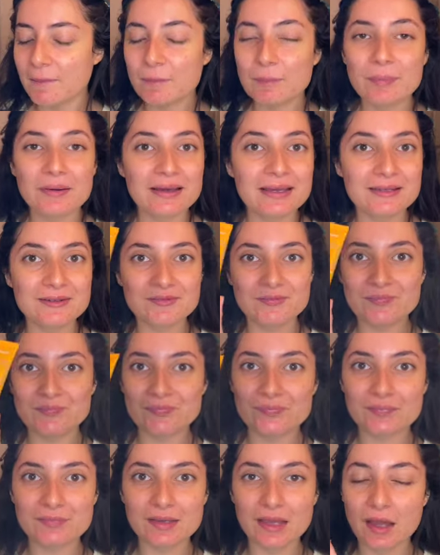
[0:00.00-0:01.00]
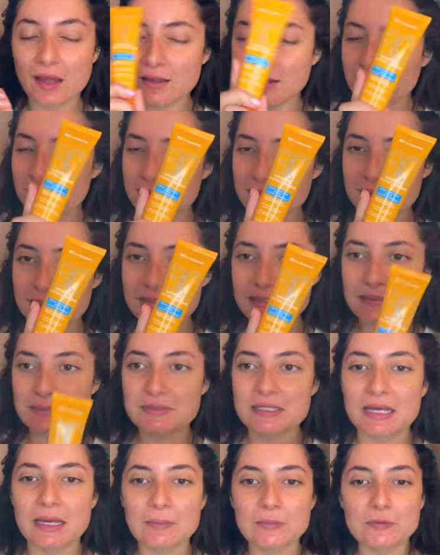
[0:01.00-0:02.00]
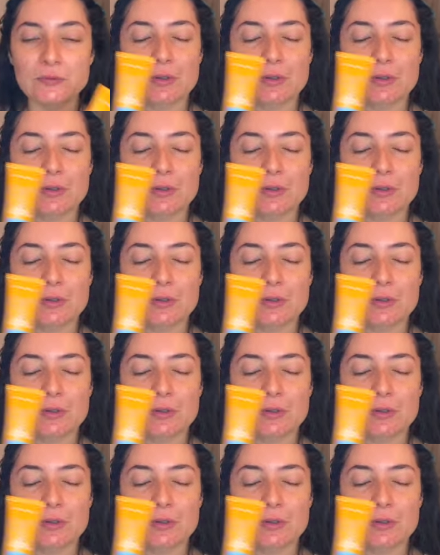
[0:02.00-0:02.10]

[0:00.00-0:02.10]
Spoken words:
But I use it sometimes